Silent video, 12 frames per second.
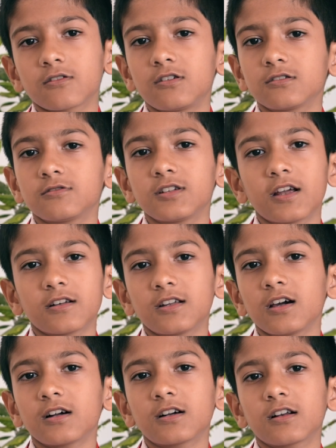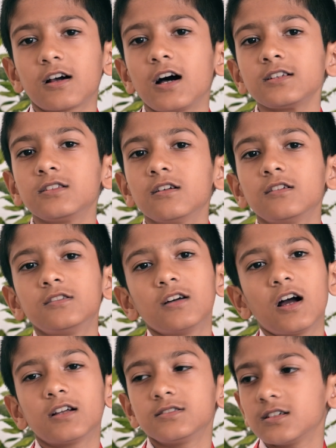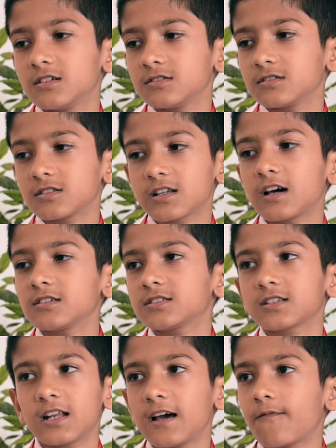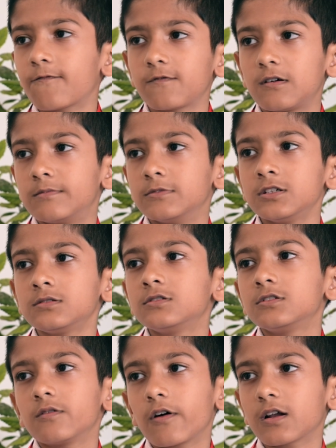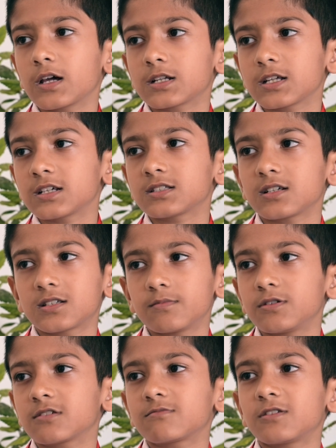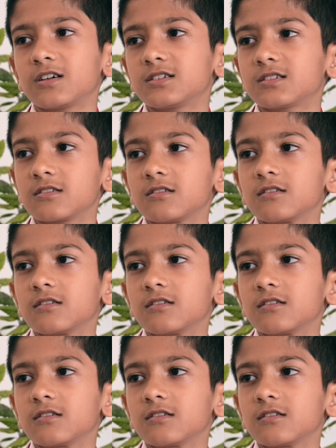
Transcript: told to the entire class, and class clapped for me for getting such a big prize.